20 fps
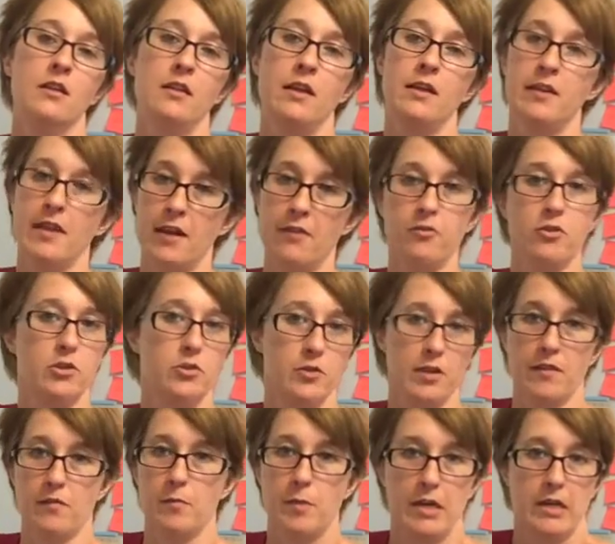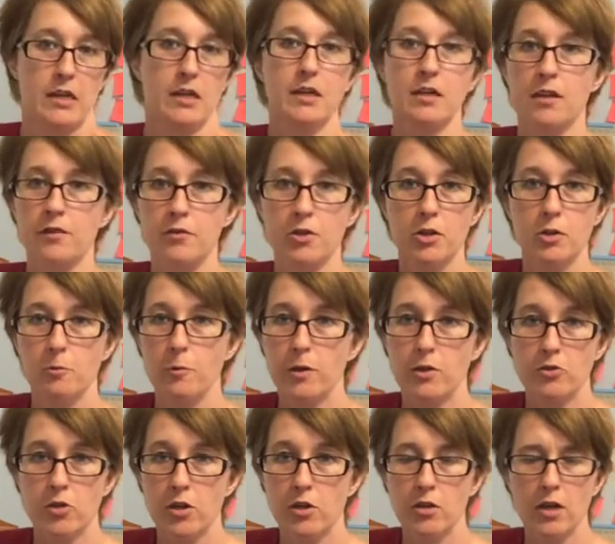and every year they have a picnic, and every year we
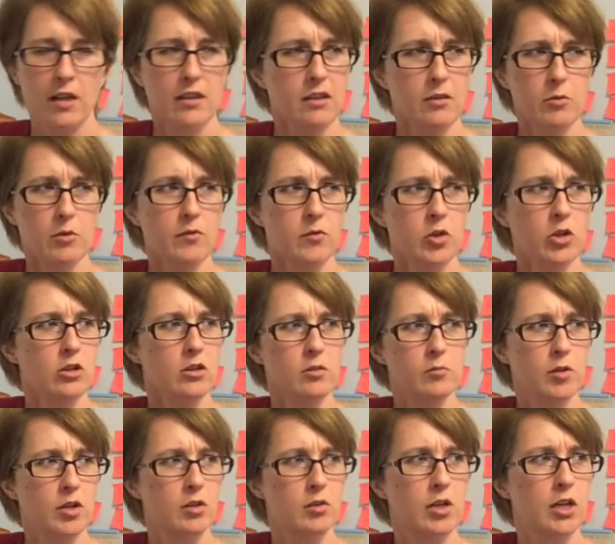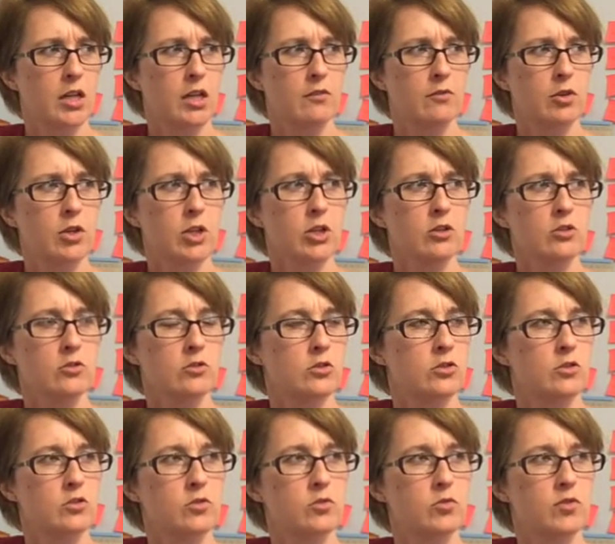try to. I think we've gone to the picnic every year
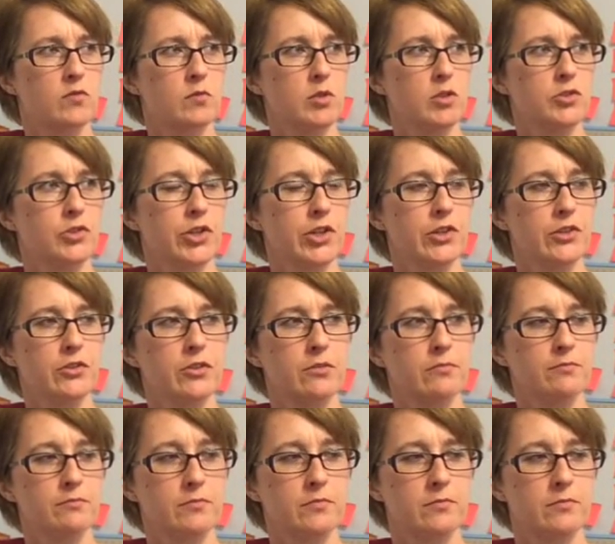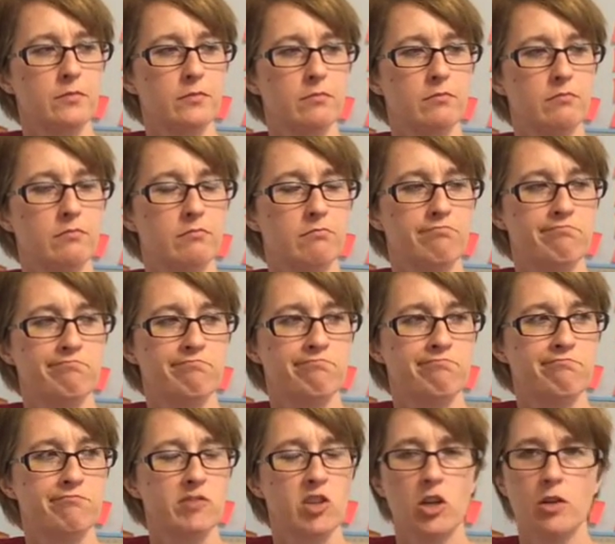since we've been together.
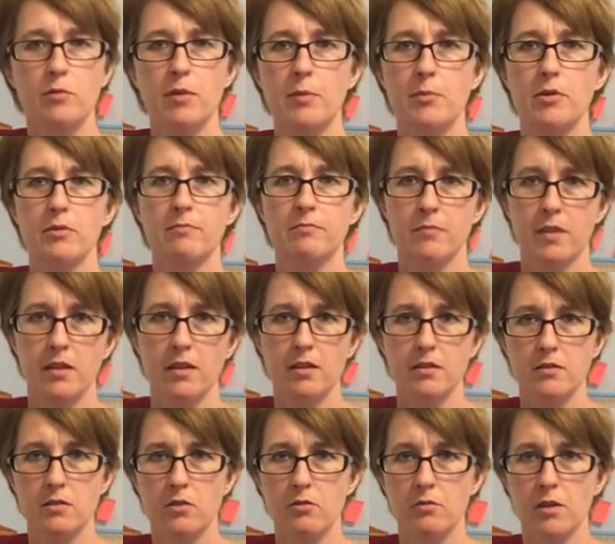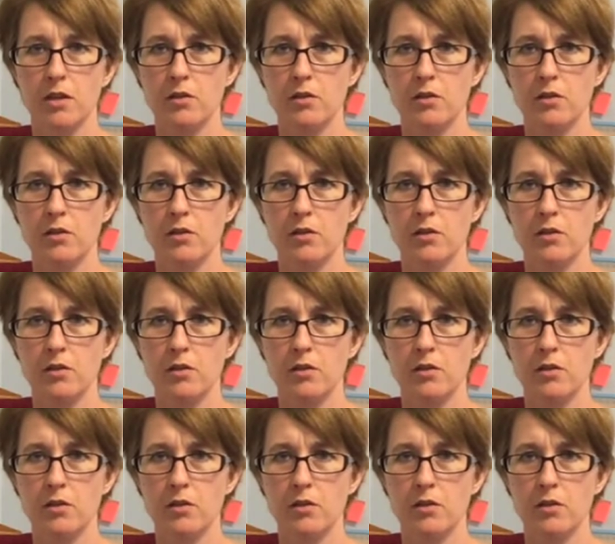I'm trying to remember. I think so.